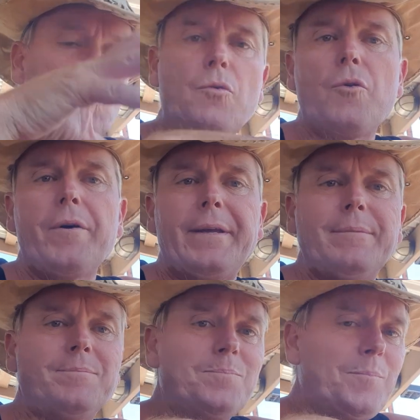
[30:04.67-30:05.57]

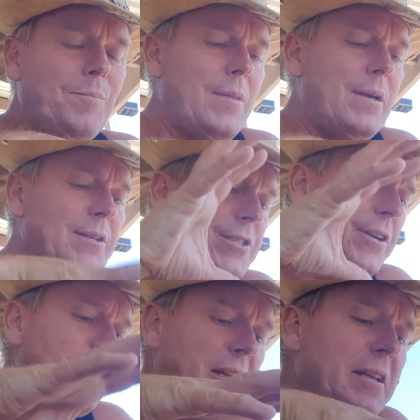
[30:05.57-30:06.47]
Alrighty,
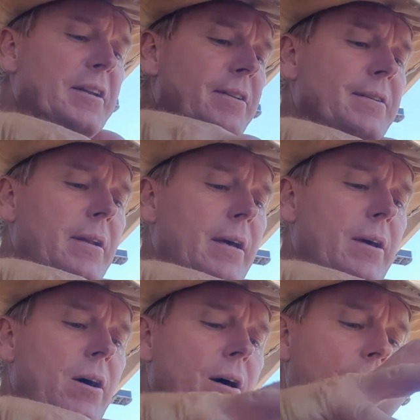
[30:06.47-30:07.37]
so the lid,
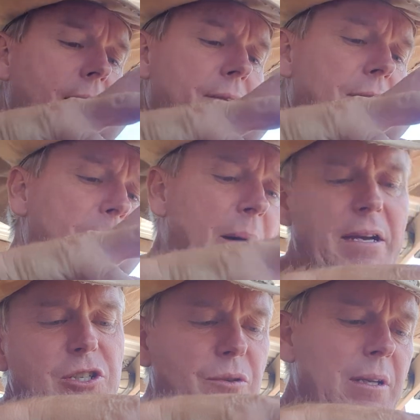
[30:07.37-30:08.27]

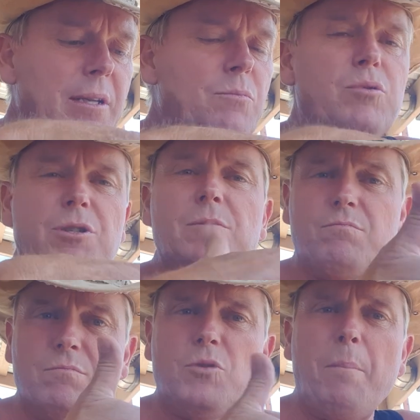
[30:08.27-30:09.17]
pastry lid was
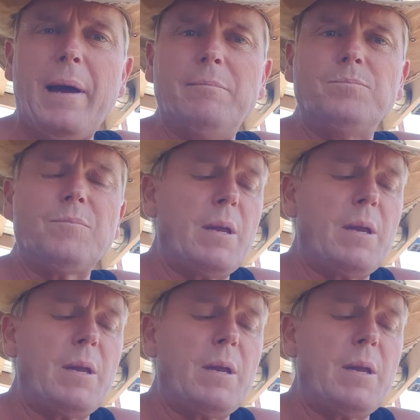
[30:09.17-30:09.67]
not bad.